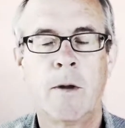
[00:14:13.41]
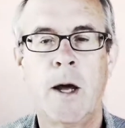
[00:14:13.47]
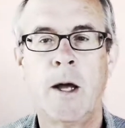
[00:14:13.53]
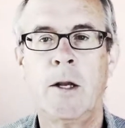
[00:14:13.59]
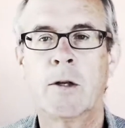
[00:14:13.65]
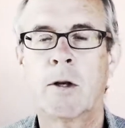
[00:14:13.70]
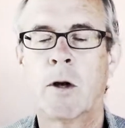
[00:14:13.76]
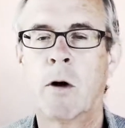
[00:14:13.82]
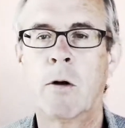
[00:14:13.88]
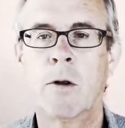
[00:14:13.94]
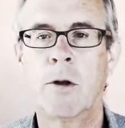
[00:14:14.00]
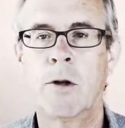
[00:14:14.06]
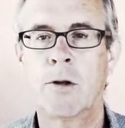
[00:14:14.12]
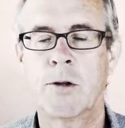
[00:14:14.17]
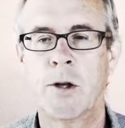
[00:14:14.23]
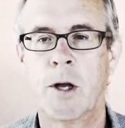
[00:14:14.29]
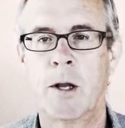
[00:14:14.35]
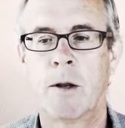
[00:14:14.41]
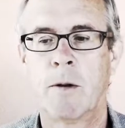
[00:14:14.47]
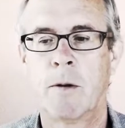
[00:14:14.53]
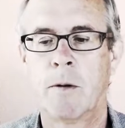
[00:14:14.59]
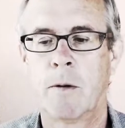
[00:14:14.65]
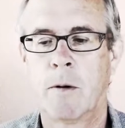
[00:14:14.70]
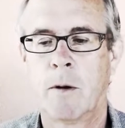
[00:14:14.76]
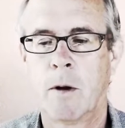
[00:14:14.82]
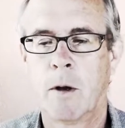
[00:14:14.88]
That is all that is said.
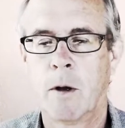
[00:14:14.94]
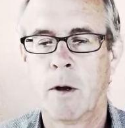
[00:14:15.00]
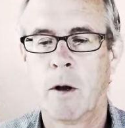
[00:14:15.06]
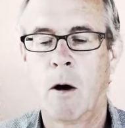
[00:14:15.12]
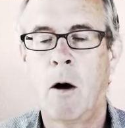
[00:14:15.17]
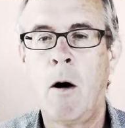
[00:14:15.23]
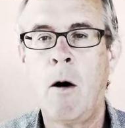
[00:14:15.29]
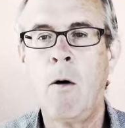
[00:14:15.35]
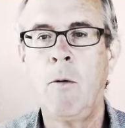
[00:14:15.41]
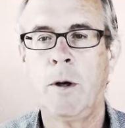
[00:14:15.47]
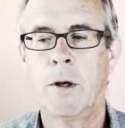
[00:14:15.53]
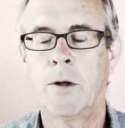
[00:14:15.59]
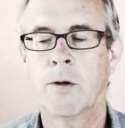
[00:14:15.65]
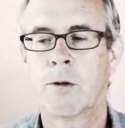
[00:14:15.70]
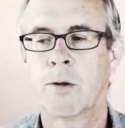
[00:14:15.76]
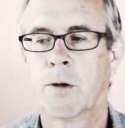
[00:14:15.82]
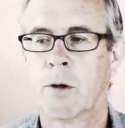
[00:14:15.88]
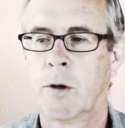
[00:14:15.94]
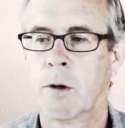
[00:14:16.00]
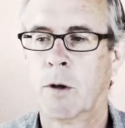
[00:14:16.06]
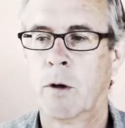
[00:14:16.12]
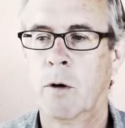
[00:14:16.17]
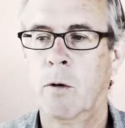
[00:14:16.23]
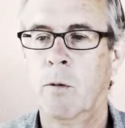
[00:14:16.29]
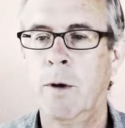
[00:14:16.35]
Always